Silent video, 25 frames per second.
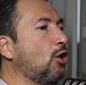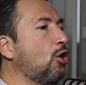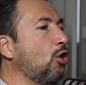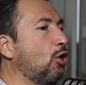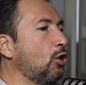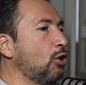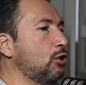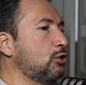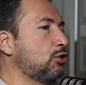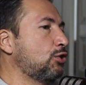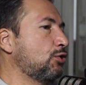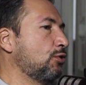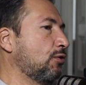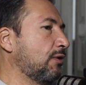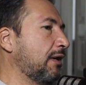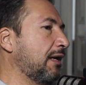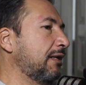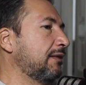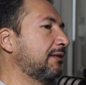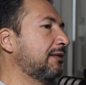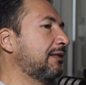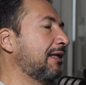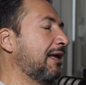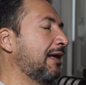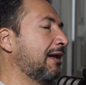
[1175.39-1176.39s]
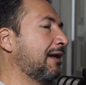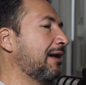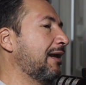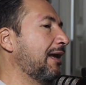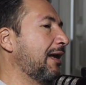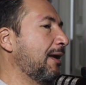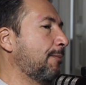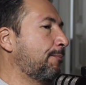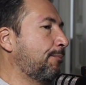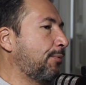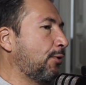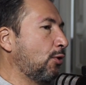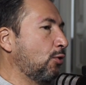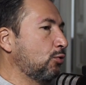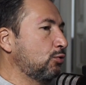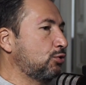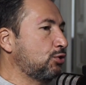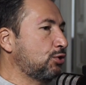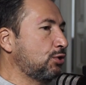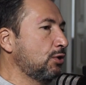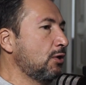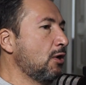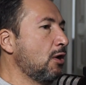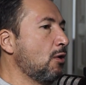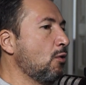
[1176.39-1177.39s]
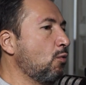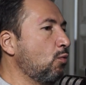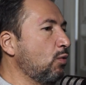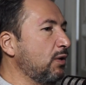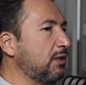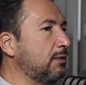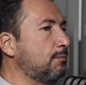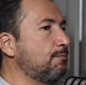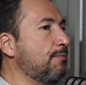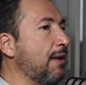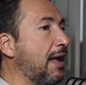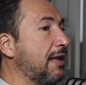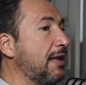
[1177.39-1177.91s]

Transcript: culture and their approach with